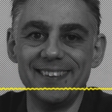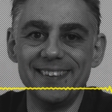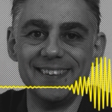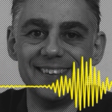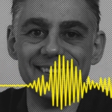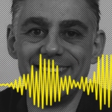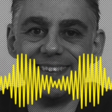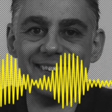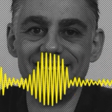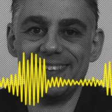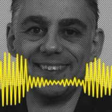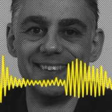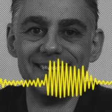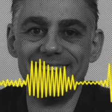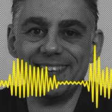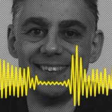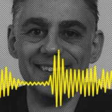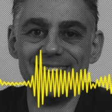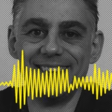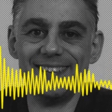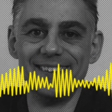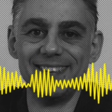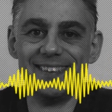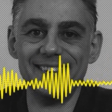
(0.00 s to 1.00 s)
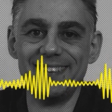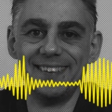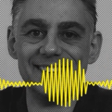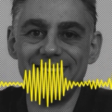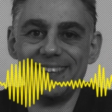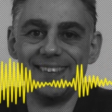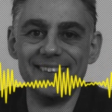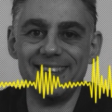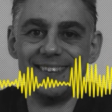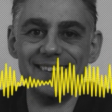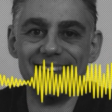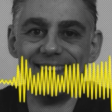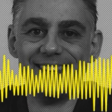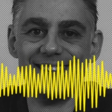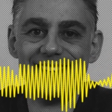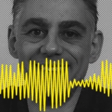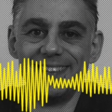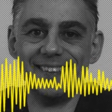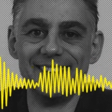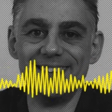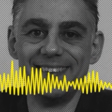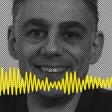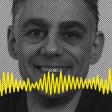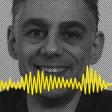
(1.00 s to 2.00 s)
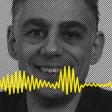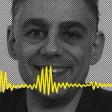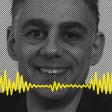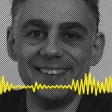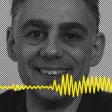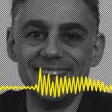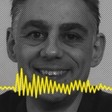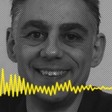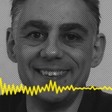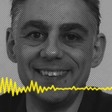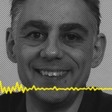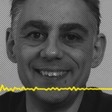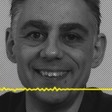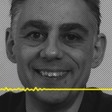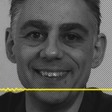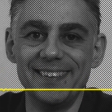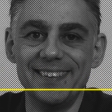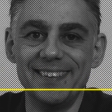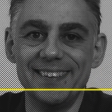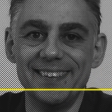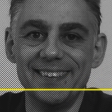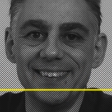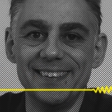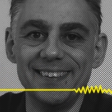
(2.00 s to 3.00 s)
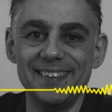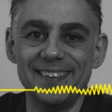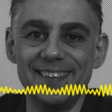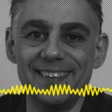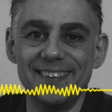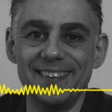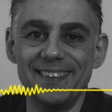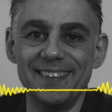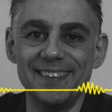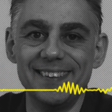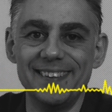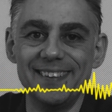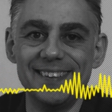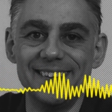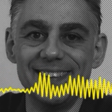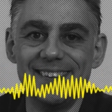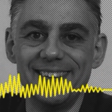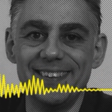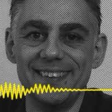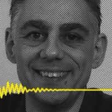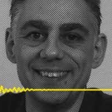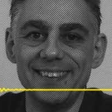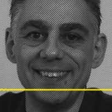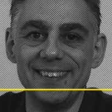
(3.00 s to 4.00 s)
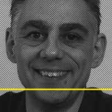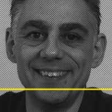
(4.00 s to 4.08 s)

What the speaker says: there's a few things that refer to the level of a card. Okay.